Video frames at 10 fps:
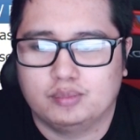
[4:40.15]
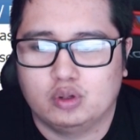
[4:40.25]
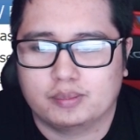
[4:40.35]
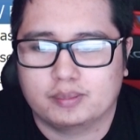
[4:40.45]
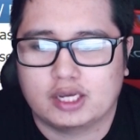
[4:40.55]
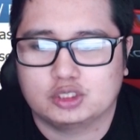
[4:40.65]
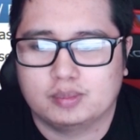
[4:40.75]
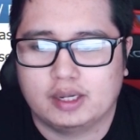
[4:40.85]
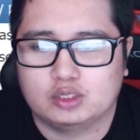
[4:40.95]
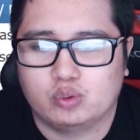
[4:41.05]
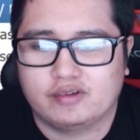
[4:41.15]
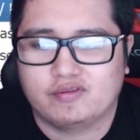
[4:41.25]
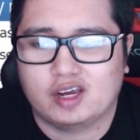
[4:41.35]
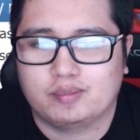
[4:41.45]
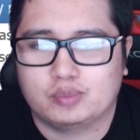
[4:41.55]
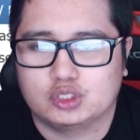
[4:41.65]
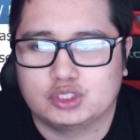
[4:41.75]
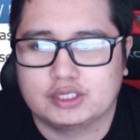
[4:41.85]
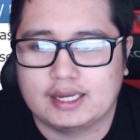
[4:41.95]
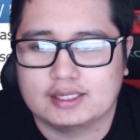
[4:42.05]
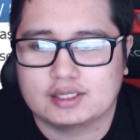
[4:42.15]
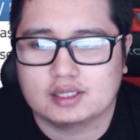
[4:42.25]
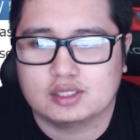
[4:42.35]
bowling bash by 25%.